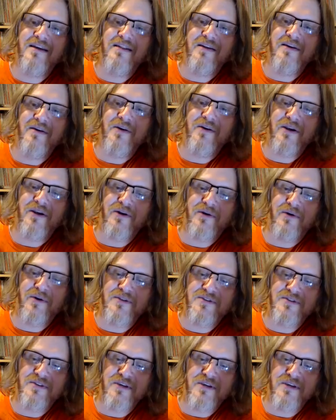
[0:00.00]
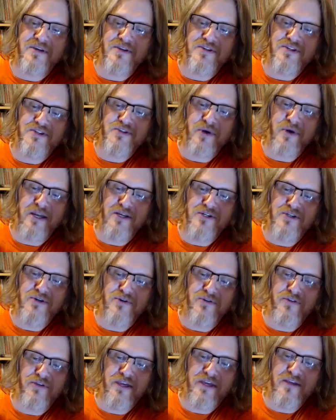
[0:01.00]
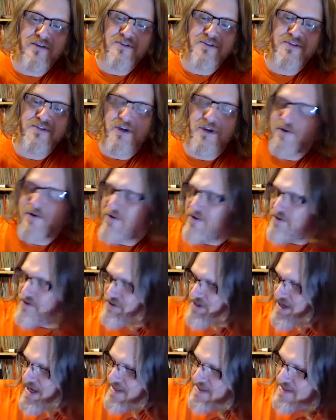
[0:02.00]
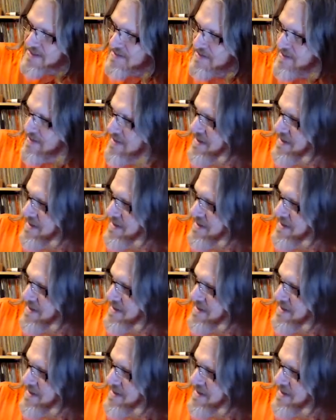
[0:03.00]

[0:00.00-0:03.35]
There you go. It's the Stranger Things starter set,